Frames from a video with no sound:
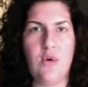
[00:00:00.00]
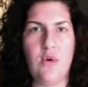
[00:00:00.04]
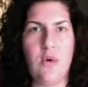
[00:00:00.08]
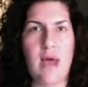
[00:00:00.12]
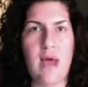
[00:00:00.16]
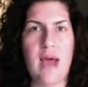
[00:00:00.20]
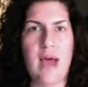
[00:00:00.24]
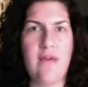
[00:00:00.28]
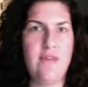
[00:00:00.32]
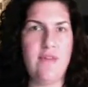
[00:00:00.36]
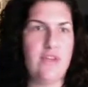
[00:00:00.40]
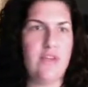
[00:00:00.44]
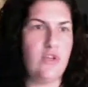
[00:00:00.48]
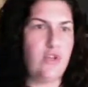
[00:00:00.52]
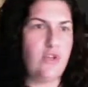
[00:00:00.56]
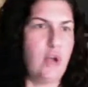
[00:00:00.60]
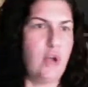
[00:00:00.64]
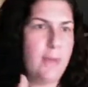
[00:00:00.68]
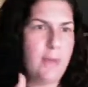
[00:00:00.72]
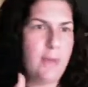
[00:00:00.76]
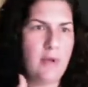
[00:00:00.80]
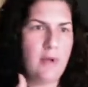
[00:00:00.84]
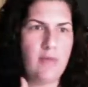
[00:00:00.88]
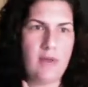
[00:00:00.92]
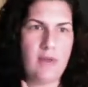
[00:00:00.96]
having
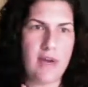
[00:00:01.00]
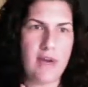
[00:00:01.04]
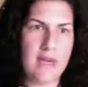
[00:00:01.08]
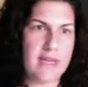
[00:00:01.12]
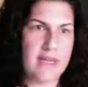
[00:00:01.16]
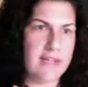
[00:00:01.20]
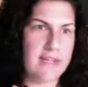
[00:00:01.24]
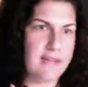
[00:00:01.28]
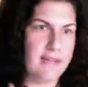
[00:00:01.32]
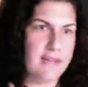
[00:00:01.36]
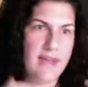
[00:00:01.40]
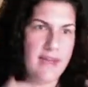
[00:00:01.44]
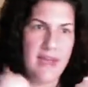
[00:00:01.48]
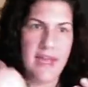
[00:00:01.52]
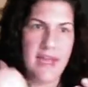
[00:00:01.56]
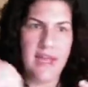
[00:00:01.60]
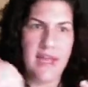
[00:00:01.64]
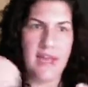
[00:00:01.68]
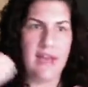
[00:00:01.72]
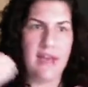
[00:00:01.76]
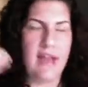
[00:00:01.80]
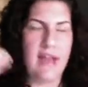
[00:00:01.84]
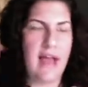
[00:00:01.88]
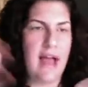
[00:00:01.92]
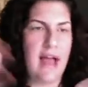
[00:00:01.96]
trouble running
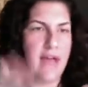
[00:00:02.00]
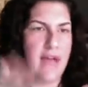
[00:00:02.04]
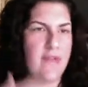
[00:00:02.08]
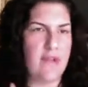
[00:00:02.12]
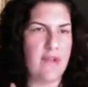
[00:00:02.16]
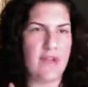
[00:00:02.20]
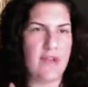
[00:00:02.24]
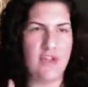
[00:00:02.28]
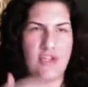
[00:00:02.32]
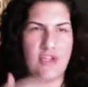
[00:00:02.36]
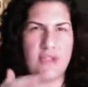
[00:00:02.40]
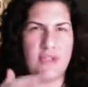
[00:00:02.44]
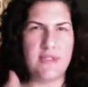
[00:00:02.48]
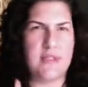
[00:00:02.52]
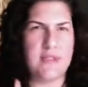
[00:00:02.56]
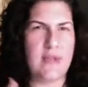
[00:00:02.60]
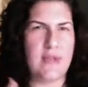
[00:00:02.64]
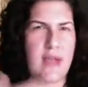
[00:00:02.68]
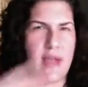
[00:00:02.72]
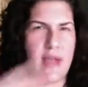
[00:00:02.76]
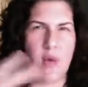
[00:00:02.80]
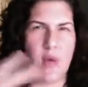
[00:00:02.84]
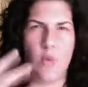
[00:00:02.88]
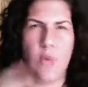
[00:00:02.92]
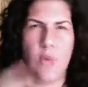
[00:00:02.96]
late, having just
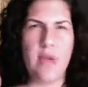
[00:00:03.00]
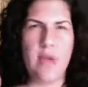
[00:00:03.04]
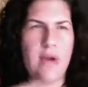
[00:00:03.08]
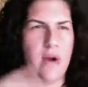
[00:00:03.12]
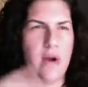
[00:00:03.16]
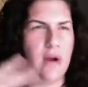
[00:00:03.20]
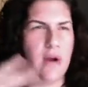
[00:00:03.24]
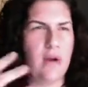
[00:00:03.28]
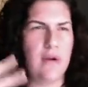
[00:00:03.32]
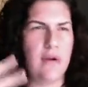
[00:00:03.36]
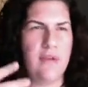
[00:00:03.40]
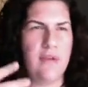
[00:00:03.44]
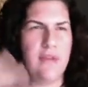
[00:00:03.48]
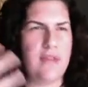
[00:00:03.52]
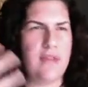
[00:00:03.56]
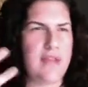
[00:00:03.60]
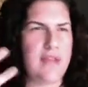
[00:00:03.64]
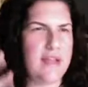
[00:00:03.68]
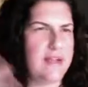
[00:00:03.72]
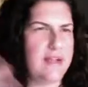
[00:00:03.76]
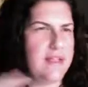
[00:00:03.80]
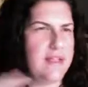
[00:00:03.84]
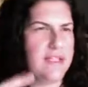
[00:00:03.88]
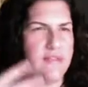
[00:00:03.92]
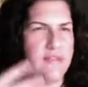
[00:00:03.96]
like weird
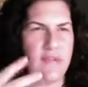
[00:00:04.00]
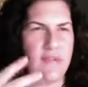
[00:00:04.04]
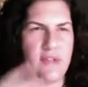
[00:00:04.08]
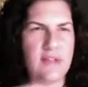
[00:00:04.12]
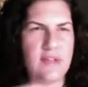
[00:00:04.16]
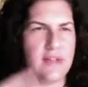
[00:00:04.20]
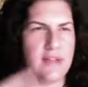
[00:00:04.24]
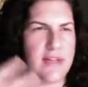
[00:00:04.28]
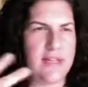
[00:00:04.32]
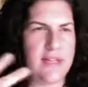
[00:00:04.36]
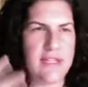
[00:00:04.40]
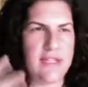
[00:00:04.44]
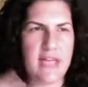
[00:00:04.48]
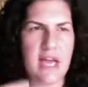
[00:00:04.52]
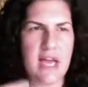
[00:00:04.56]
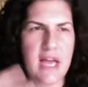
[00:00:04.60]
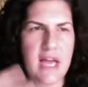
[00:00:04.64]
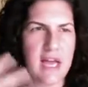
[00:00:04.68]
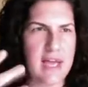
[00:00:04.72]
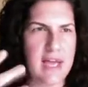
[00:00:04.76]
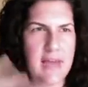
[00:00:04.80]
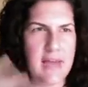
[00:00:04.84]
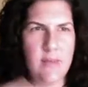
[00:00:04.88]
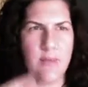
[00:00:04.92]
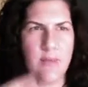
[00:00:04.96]
things, feeling like
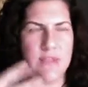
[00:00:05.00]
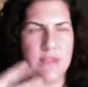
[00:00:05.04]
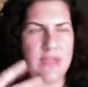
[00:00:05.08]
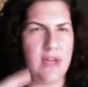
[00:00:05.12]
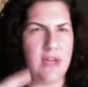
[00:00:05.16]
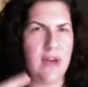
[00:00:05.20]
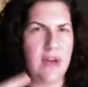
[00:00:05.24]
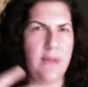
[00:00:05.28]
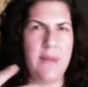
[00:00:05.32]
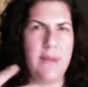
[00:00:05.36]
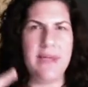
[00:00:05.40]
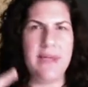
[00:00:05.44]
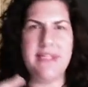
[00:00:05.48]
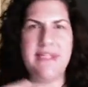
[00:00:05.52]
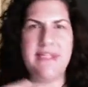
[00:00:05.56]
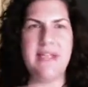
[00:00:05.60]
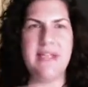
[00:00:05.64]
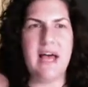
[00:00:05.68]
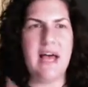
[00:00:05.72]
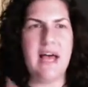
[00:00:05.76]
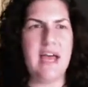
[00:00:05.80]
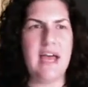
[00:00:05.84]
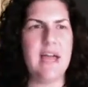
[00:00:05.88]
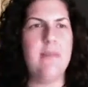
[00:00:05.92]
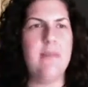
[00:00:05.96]
time was not on my
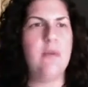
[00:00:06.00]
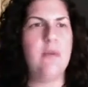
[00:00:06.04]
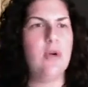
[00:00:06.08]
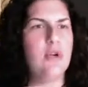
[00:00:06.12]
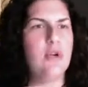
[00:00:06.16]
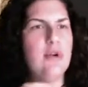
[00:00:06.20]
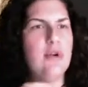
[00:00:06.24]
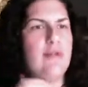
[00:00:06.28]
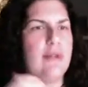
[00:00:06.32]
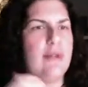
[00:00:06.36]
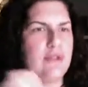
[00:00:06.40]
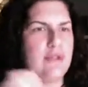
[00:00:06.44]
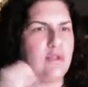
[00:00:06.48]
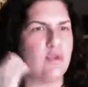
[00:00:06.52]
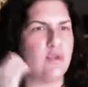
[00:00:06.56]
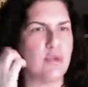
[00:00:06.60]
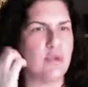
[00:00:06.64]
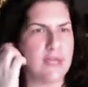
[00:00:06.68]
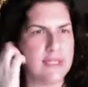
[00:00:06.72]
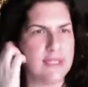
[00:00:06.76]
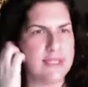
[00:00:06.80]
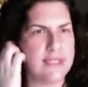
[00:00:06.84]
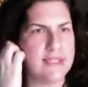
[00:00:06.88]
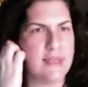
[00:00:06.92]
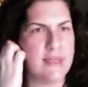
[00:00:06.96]
side, Mercury
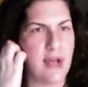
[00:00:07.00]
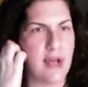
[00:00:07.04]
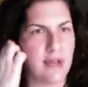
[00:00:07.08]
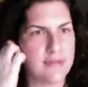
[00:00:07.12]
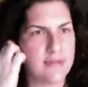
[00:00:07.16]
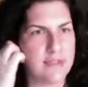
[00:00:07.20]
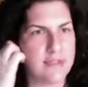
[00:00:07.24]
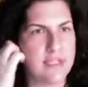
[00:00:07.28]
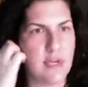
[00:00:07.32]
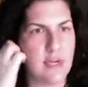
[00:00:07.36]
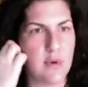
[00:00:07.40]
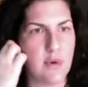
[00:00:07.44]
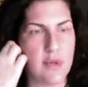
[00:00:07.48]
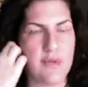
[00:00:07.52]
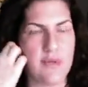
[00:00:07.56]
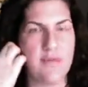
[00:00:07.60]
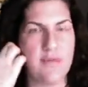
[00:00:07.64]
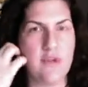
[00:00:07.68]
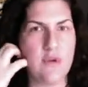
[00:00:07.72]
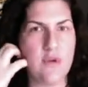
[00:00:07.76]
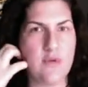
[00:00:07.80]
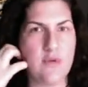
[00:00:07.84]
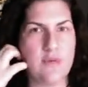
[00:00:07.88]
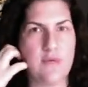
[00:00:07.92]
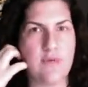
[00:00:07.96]
retrograde stuff. So if
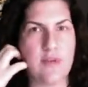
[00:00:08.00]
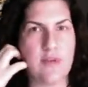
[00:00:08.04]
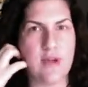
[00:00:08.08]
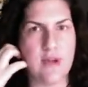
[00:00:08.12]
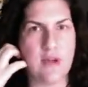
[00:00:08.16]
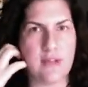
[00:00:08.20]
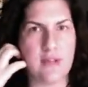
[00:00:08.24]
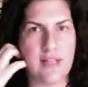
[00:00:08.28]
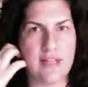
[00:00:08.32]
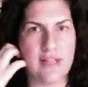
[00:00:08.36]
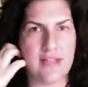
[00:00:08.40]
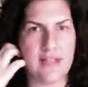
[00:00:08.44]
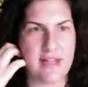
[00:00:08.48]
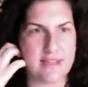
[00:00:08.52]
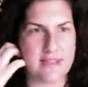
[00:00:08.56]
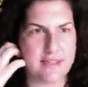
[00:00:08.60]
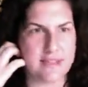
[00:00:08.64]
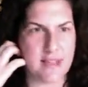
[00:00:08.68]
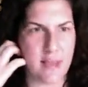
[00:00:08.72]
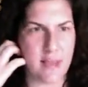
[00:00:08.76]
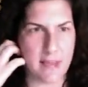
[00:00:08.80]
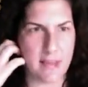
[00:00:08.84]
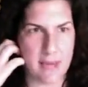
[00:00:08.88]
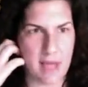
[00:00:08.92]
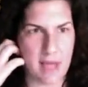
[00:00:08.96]
you feel like that's
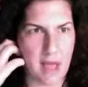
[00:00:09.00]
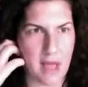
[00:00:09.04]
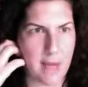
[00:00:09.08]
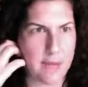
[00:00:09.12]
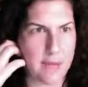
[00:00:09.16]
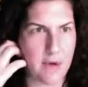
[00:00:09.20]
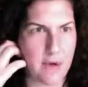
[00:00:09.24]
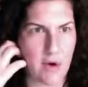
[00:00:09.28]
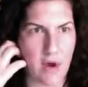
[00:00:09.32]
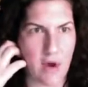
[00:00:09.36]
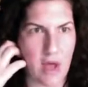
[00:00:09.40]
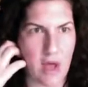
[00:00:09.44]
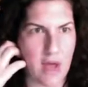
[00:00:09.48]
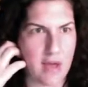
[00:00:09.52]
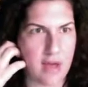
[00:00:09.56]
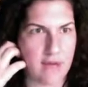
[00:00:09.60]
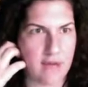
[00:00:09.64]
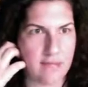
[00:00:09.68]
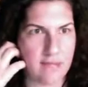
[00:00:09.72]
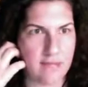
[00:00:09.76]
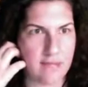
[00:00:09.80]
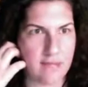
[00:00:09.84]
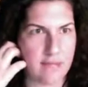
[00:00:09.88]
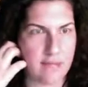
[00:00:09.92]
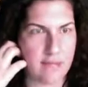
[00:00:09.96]
coming up, you're not
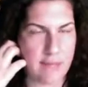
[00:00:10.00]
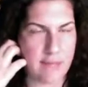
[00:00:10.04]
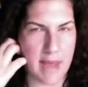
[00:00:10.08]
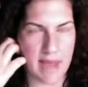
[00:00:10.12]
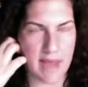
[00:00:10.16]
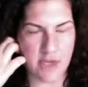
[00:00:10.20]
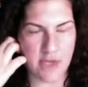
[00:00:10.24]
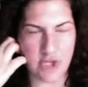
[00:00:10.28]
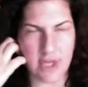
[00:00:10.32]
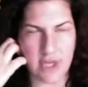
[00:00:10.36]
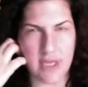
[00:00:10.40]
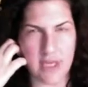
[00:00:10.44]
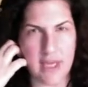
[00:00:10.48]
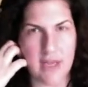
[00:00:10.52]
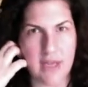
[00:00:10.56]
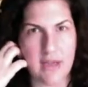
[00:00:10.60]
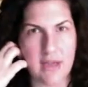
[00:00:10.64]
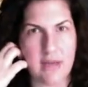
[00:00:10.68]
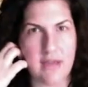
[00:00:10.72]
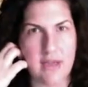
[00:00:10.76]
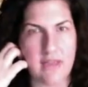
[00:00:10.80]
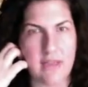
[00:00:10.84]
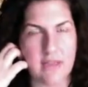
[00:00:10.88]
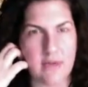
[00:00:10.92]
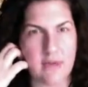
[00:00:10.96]
imagining
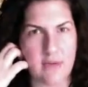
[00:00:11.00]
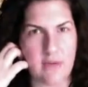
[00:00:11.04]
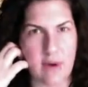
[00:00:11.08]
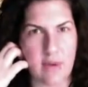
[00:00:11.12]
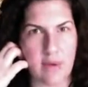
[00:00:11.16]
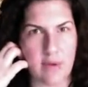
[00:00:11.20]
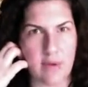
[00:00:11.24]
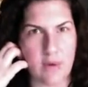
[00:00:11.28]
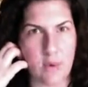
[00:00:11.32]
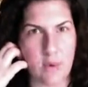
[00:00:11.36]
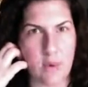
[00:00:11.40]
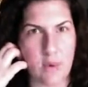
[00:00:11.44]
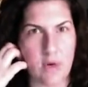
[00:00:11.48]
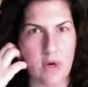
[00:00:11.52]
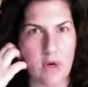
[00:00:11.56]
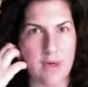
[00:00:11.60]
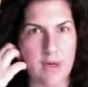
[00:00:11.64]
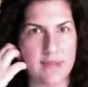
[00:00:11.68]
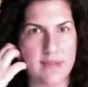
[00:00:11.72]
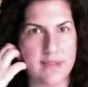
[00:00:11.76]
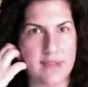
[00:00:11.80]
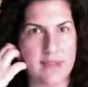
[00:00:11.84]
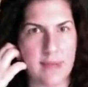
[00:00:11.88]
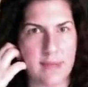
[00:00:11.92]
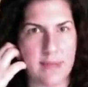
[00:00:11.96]
it. It's around the corner.
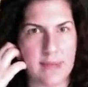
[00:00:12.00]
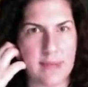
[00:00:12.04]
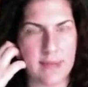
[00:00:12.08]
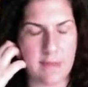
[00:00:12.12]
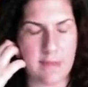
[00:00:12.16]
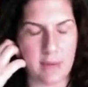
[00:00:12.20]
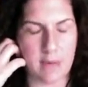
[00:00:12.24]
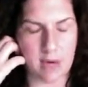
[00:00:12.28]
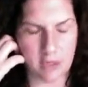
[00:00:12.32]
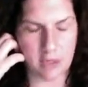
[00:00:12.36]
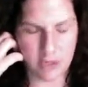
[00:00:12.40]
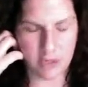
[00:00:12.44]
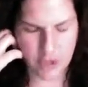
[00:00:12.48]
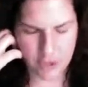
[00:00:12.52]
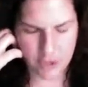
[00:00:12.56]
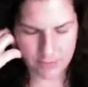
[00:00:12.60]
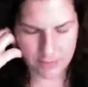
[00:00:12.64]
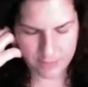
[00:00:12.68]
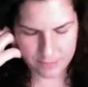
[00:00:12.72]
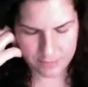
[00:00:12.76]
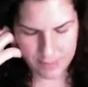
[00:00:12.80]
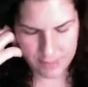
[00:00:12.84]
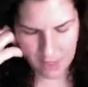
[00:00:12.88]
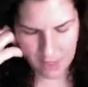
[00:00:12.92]
It's coming in March.